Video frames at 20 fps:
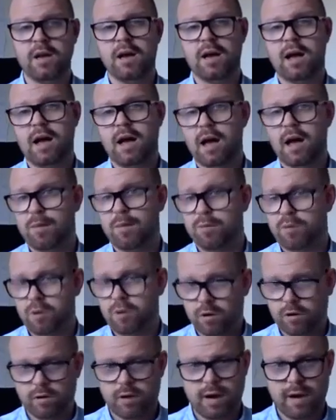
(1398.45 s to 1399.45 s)
our
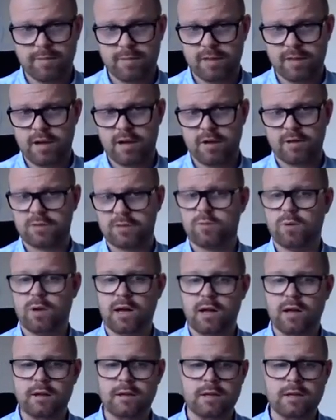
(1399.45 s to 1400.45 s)
program there as
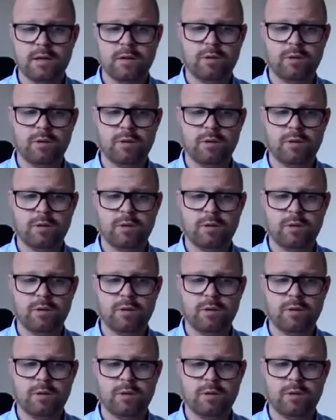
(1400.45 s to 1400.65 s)
well,